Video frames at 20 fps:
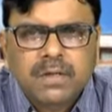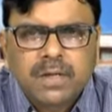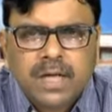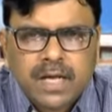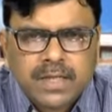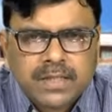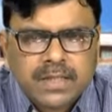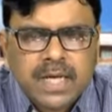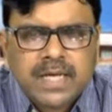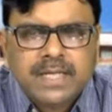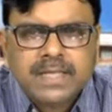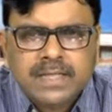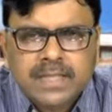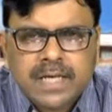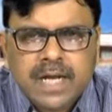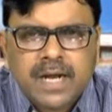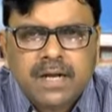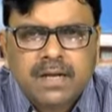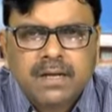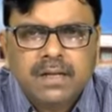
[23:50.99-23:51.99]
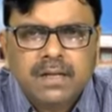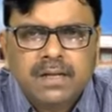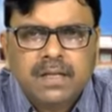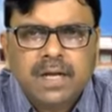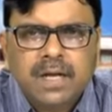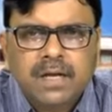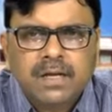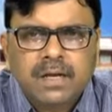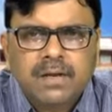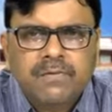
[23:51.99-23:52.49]
As I said,
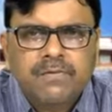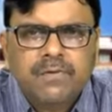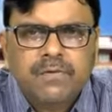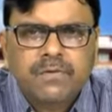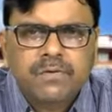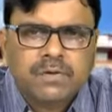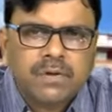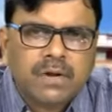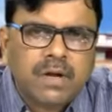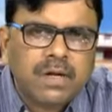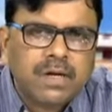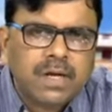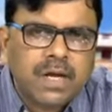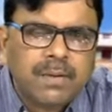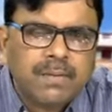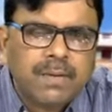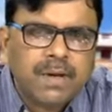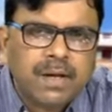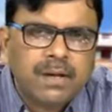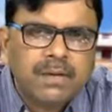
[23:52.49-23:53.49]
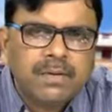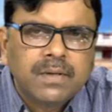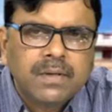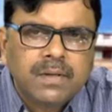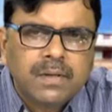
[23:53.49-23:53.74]
that if you do not have a